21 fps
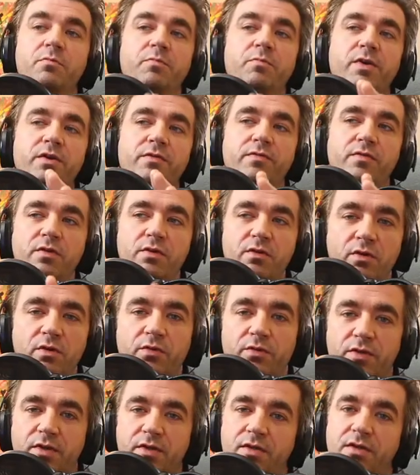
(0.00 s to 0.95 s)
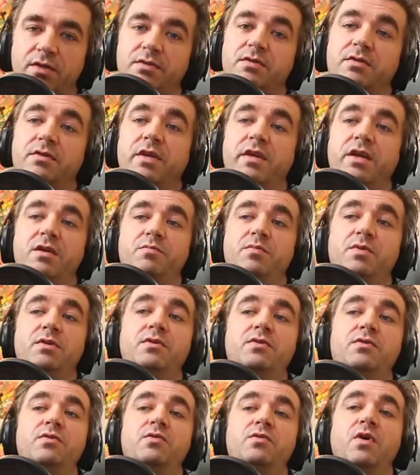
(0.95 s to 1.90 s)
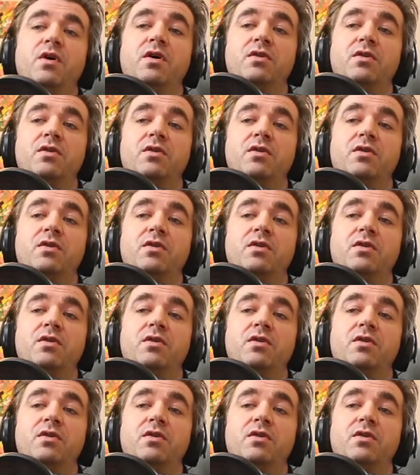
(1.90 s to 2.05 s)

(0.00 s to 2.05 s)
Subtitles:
But if you don't think this can happen to